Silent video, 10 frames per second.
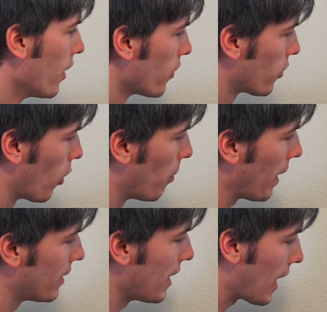So
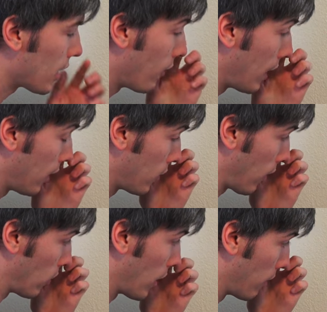by deactivating
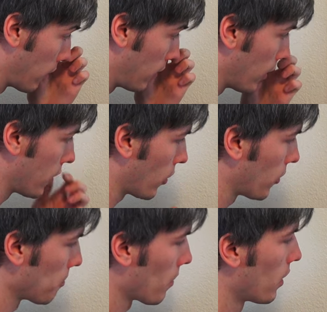several of the cylinders,